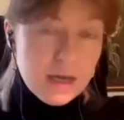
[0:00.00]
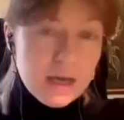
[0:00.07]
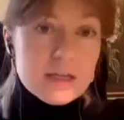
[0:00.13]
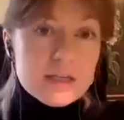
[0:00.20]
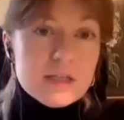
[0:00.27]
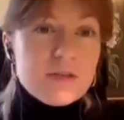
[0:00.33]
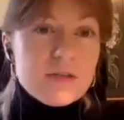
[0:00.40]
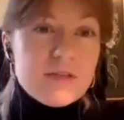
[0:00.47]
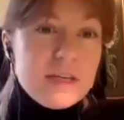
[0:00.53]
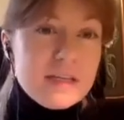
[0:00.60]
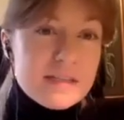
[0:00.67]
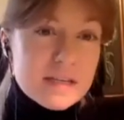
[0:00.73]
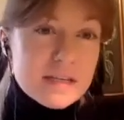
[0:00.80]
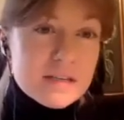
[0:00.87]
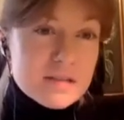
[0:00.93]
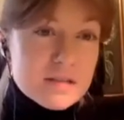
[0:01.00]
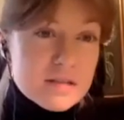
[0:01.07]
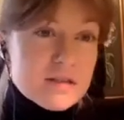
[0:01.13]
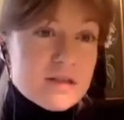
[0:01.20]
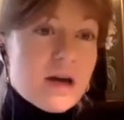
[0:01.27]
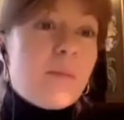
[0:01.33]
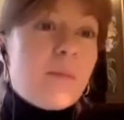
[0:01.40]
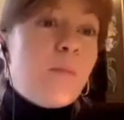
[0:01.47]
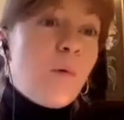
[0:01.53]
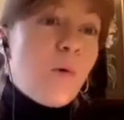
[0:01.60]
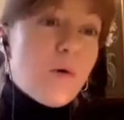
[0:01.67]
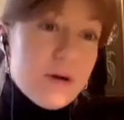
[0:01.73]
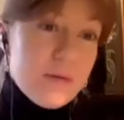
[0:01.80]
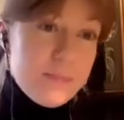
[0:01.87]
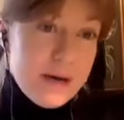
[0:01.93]
So these sentences are
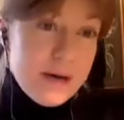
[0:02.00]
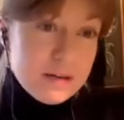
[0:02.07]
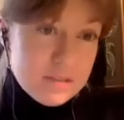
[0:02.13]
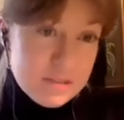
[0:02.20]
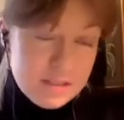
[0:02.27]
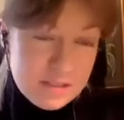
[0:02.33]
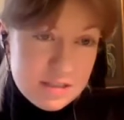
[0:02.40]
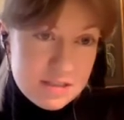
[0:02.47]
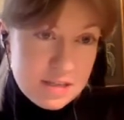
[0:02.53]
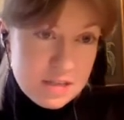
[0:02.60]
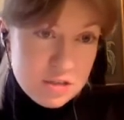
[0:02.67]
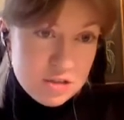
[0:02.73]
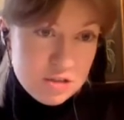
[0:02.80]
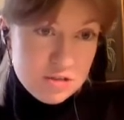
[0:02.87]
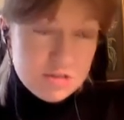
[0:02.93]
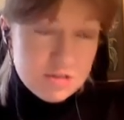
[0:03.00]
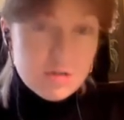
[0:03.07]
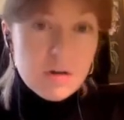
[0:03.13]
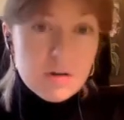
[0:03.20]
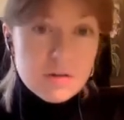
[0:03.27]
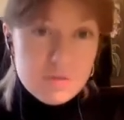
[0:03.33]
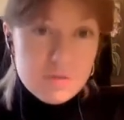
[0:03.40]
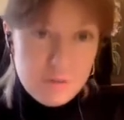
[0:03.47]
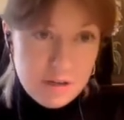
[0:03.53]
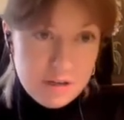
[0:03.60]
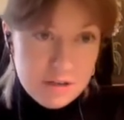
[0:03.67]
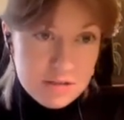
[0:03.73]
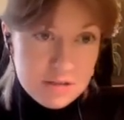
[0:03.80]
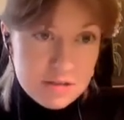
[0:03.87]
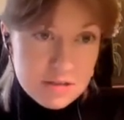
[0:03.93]
more about concession than
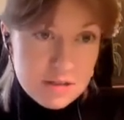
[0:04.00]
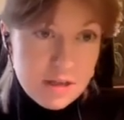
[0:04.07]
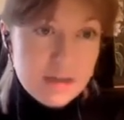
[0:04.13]
contrast,